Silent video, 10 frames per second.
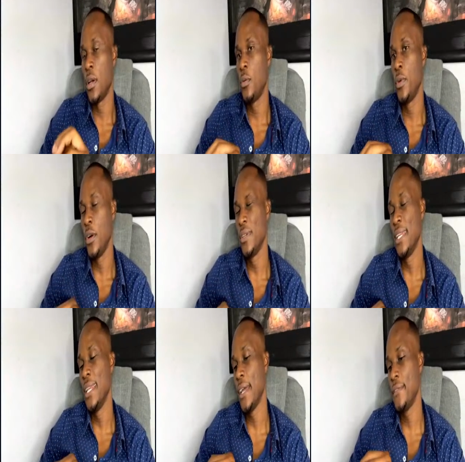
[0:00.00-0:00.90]
we are
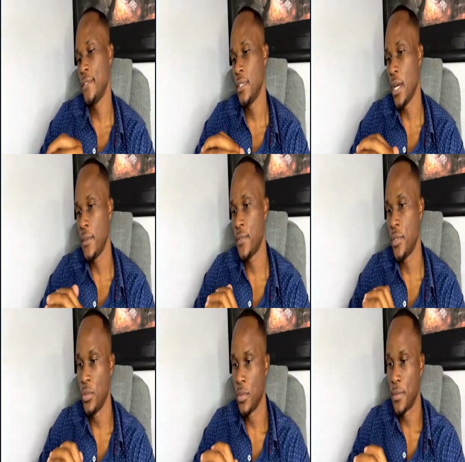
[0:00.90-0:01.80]
only live in the
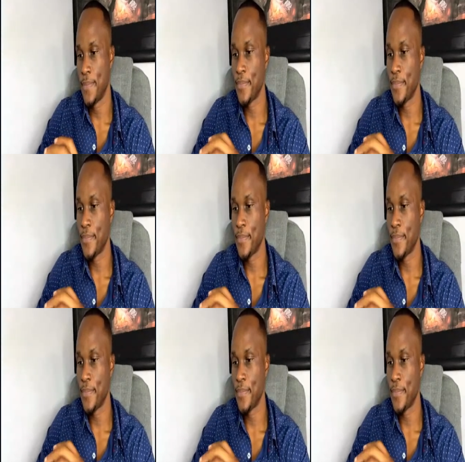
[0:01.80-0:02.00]
afternoon.